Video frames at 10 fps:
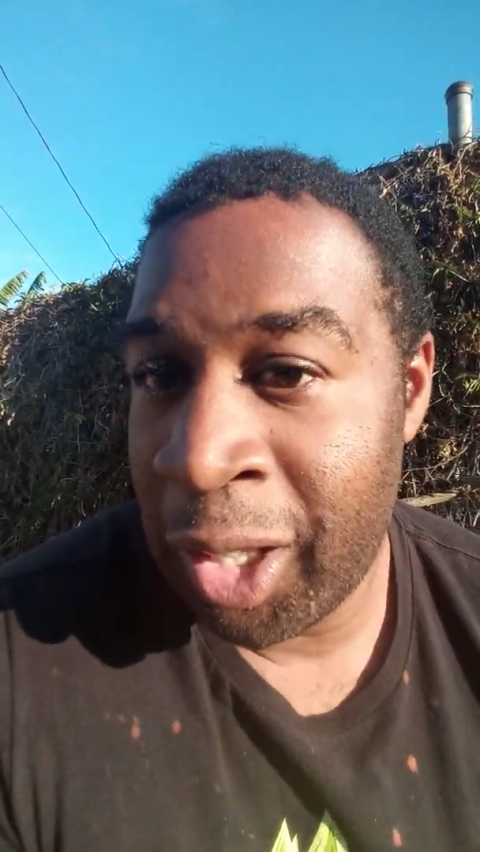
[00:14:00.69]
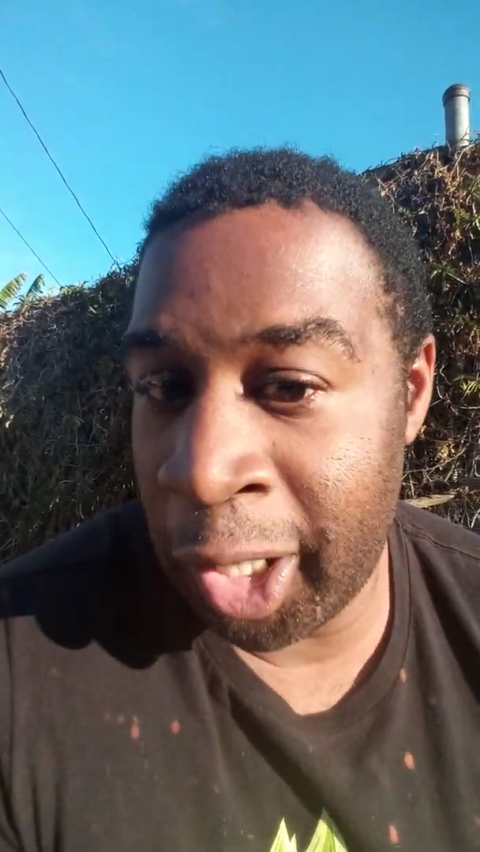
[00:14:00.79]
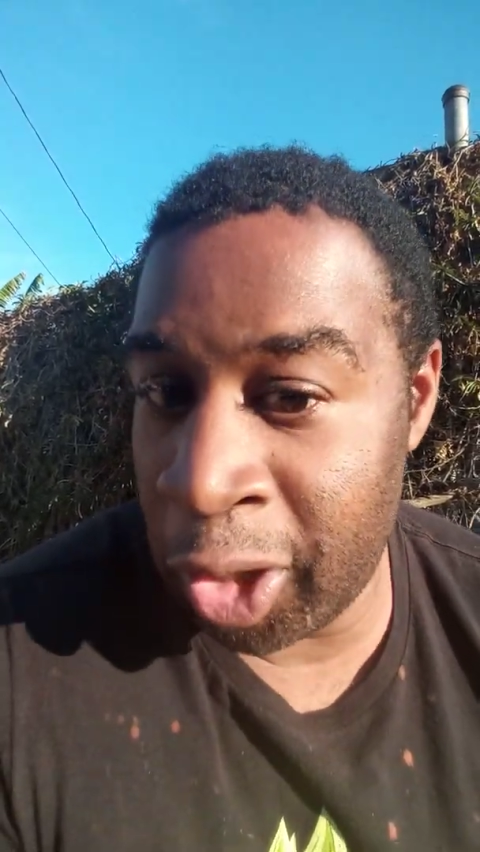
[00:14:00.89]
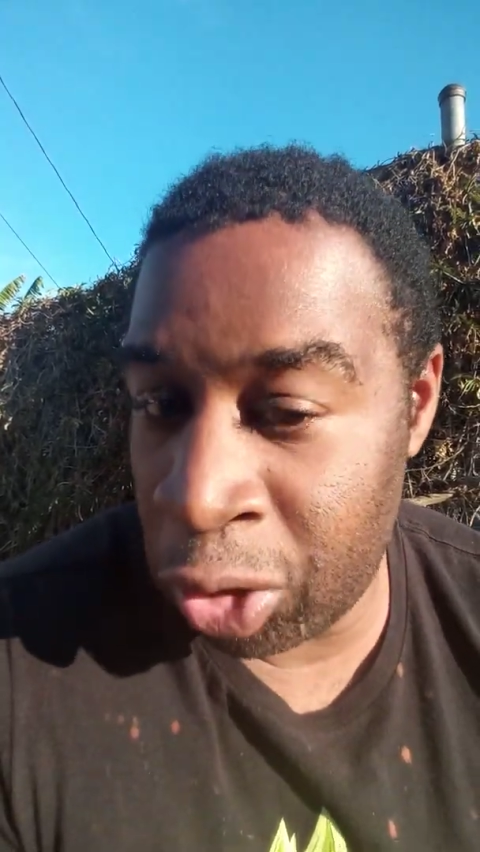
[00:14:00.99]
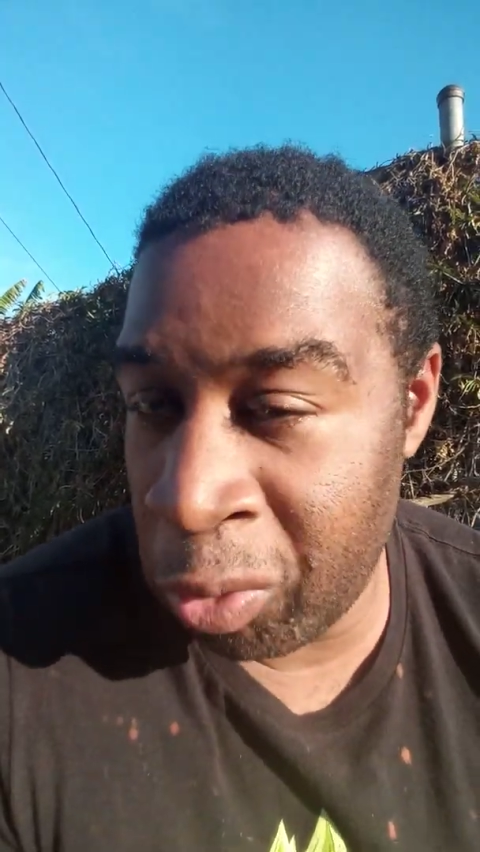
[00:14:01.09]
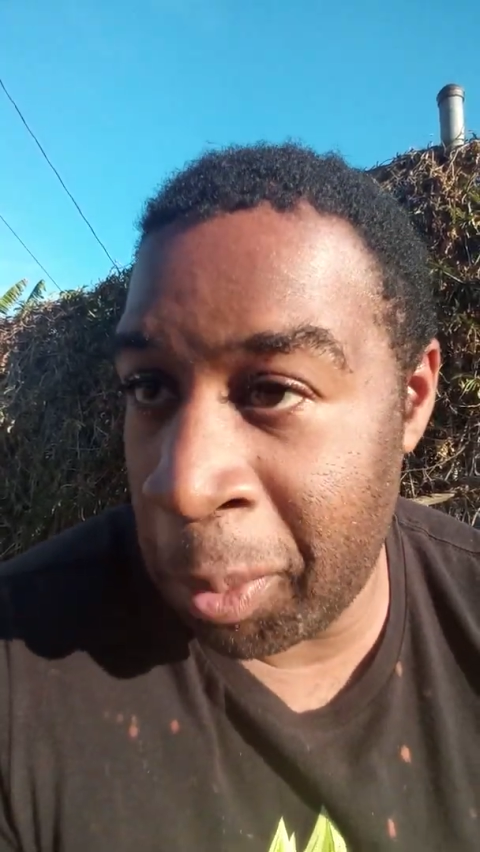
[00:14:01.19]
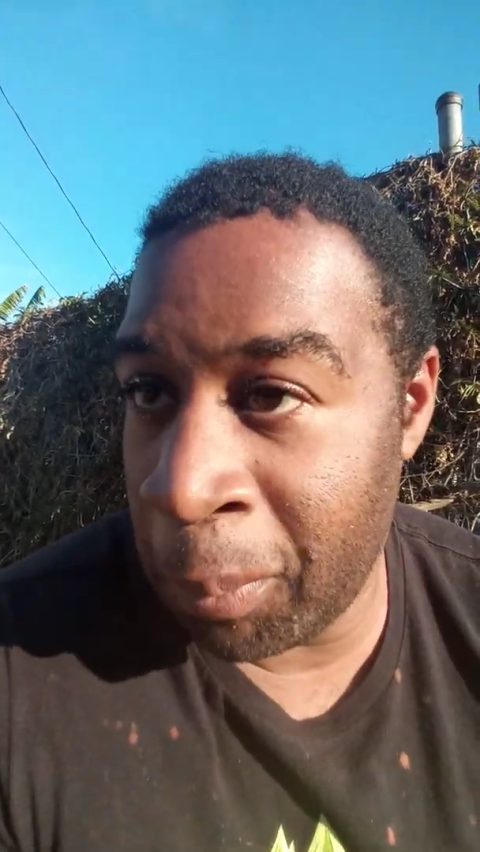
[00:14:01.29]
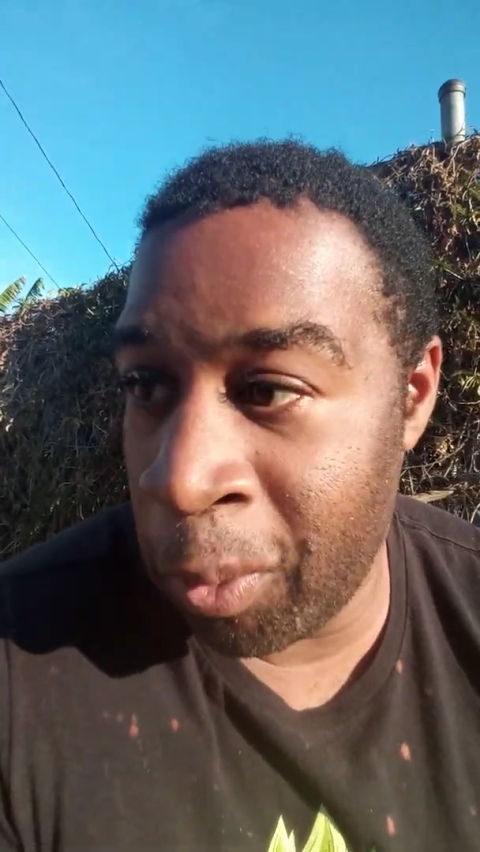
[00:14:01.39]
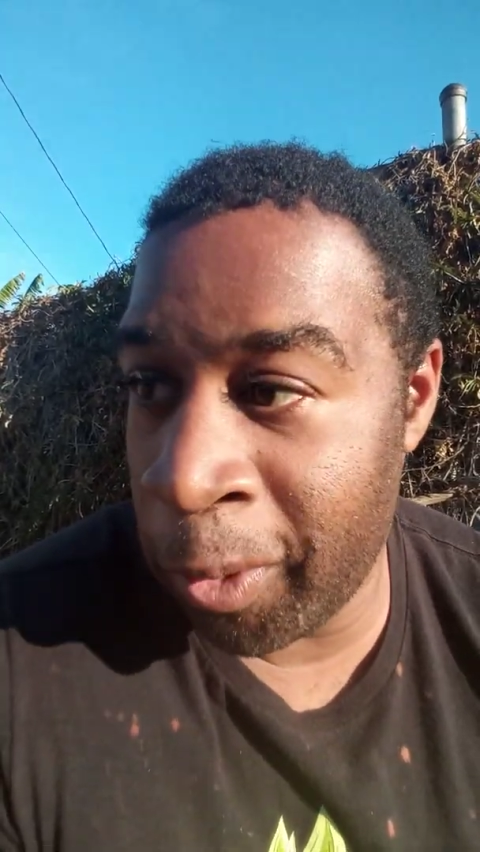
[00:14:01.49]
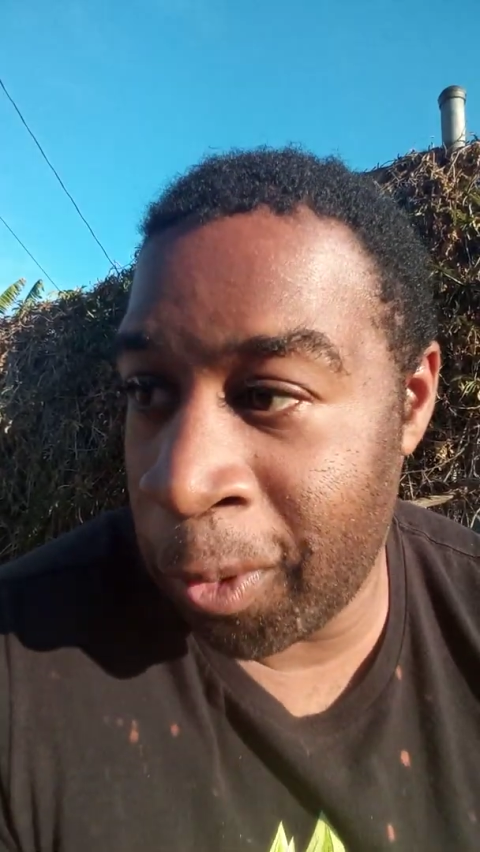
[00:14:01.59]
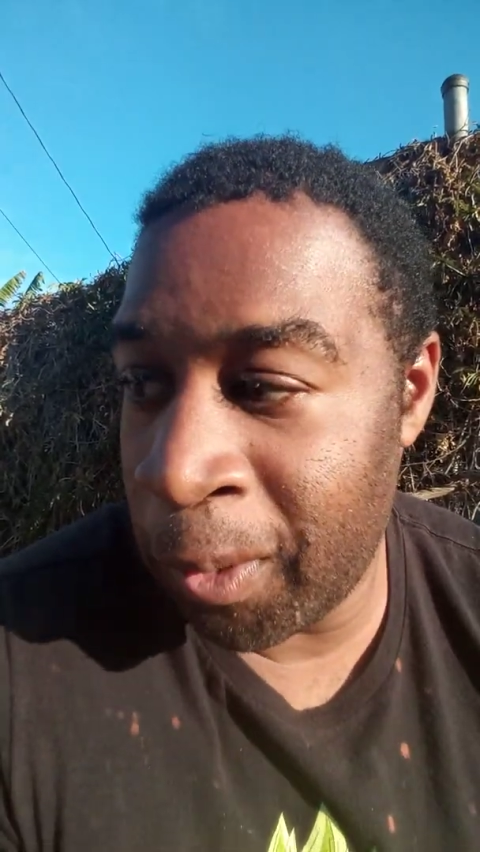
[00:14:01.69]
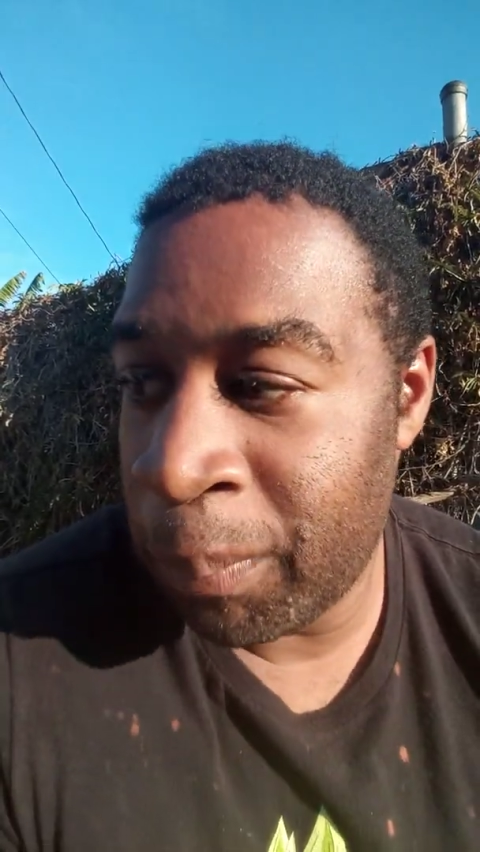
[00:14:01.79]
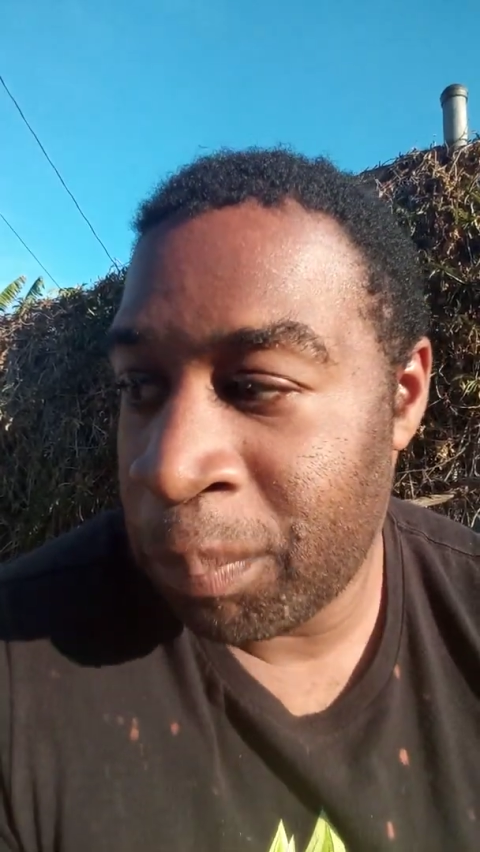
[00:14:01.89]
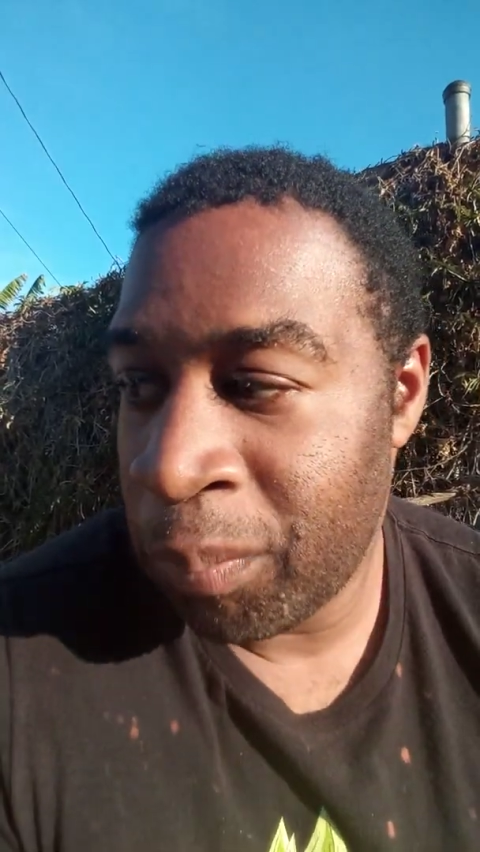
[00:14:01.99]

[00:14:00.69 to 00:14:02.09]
Hit a three-pointer,